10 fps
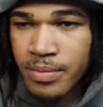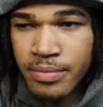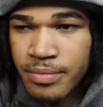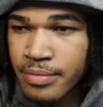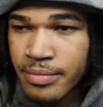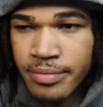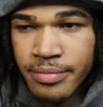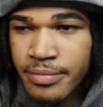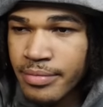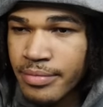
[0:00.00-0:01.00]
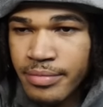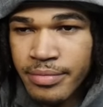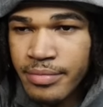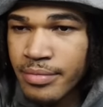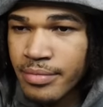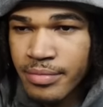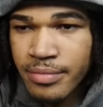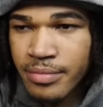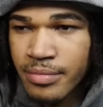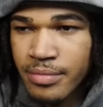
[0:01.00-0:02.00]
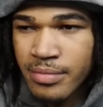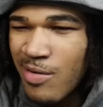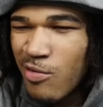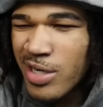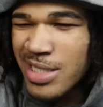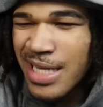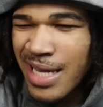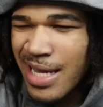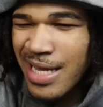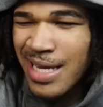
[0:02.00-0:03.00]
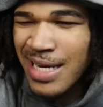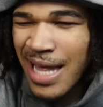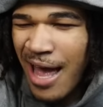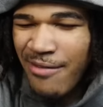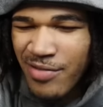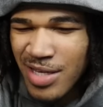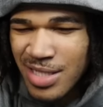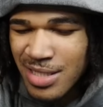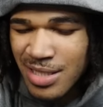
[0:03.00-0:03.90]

Rich nigga still eating catfish. Rich nigga eating catfish?